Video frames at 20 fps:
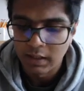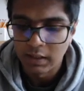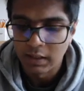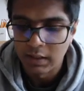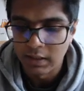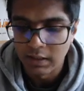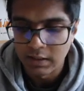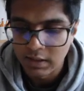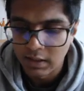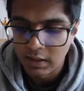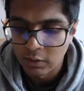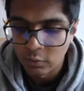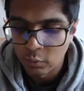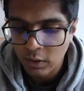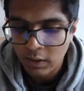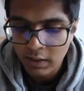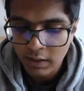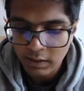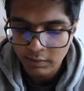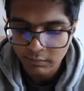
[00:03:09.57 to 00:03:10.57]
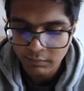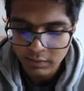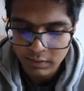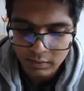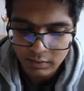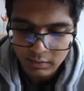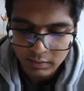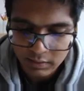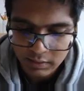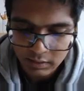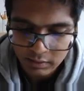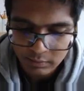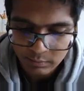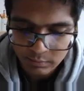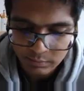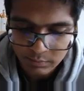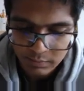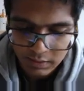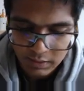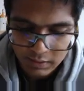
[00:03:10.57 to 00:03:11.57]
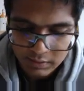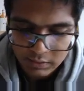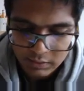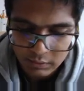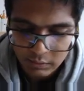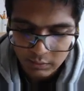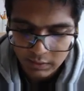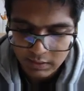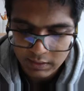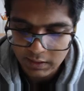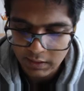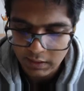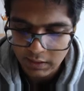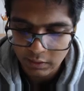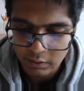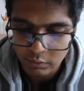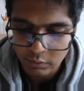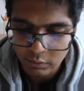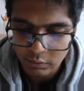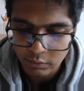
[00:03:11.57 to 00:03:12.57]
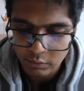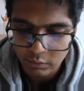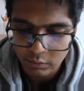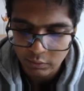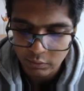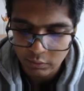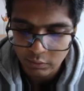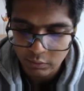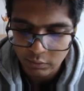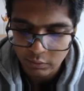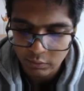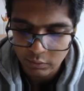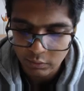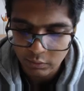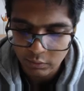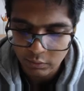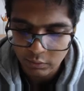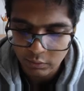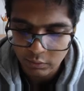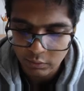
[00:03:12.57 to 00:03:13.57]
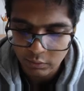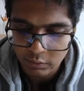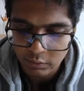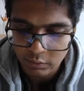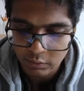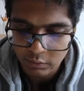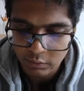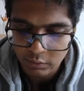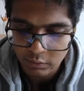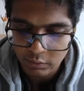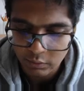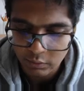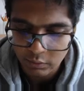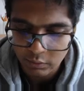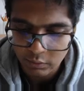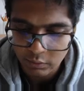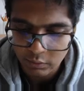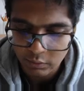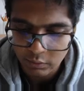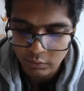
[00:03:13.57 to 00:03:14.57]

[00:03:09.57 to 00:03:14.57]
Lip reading: And then is there a y in every single term? Yes, so I can take out a y from every single term as well.